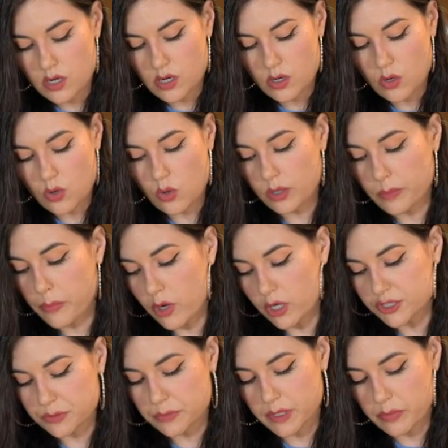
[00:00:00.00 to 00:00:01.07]
or
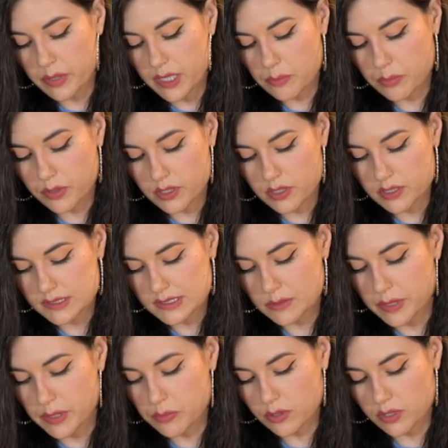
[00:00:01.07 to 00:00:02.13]
parchment paper. Some
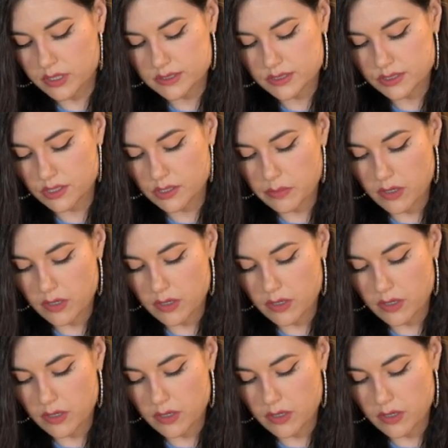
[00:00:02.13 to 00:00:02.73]
people are concerned about